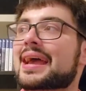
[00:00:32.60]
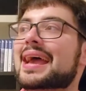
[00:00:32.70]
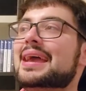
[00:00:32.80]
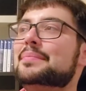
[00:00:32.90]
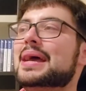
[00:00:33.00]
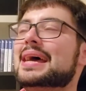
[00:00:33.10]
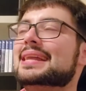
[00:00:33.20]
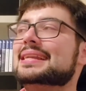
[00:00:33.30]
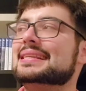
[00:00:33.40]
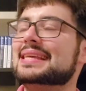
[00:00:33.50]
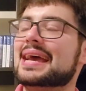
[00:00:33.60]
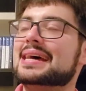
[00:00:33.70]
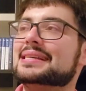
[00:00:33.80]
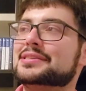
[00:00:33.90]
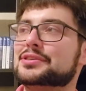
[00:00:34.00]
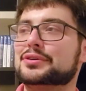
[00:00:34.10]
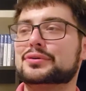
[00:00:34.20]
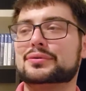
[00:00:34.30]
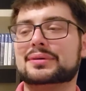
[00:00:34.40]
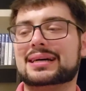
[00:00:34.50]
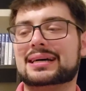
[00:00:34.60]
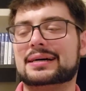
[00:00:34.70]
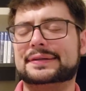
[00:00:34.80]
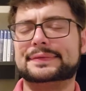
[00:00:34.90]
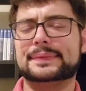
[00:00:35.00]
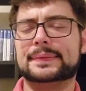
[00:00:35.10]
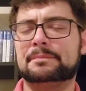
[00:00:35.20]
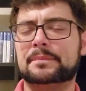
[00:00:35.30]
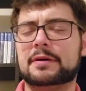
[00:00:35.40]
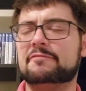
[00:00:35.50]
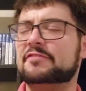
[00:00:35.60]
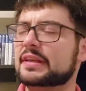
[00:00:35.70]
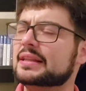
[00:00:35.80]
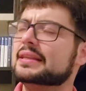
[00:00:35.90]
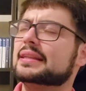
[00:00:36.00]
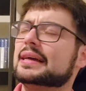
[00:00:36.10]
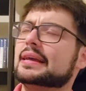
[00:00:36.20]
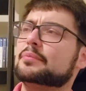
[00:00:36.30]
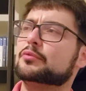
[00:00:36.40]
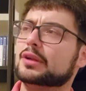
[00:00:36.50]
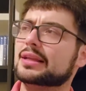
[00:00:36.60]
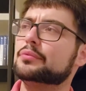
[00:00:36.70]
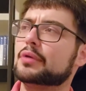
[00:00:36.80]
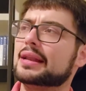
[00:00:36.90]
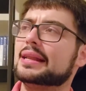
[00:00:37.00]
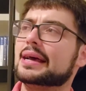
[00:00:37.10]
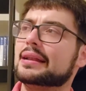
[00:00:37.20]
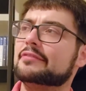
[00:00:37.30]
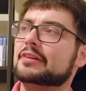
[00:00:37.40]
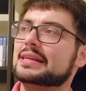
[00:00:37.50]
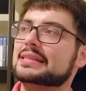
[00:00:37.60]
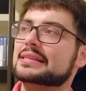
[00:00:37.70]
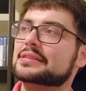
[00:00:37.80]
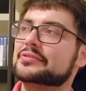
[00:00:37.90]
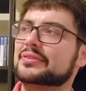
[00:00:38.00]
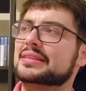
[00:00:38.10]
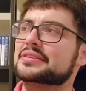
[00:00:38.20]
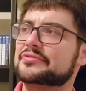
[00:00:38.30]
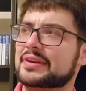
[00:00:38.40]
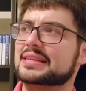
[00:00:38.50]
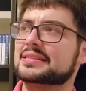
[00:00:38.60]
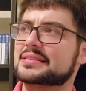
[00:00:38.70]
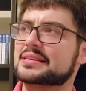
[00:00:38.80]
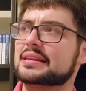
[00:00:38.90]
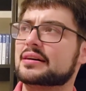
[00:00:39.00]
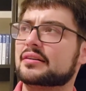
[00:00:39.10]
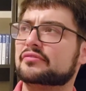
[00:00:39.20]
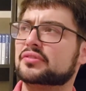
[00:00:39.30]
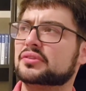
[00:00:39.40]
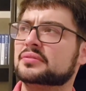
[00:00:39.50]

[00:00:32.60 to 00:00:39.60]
Hey man, yeah, so uh, I'm, I'm feeling like I'm really running out of ideas for this fantasy novel.